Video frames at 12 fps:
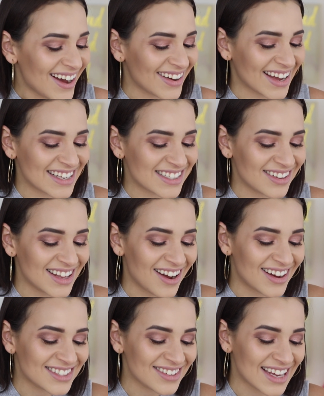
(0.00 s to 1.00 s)
Okay, so they
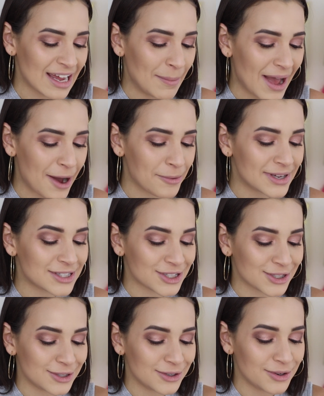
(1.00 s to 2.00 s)
also came out with
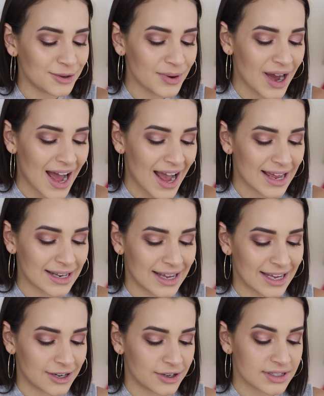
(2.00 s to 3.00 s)
two
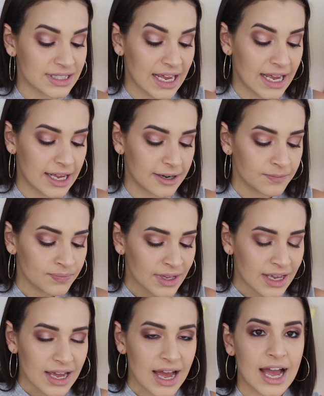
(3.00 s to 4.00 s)
eyeliners and
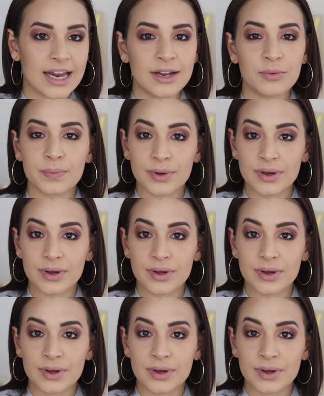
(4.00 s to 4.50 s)
I didn't